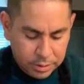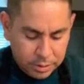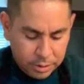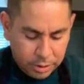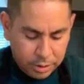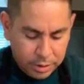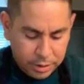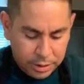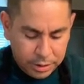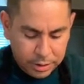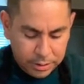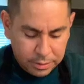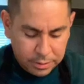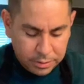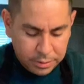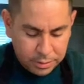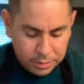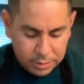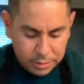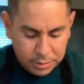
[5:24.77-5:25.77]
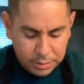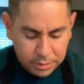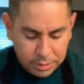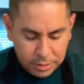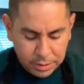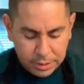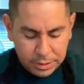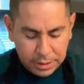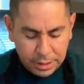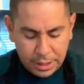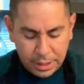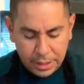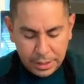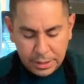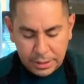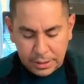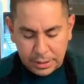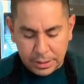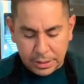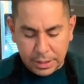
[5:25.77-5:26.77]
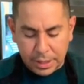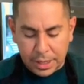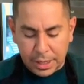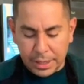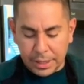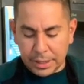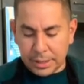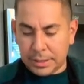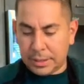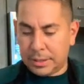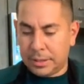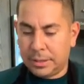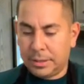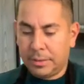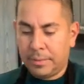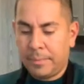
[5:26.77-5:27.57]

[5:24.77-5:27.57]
turn it to the side, slice.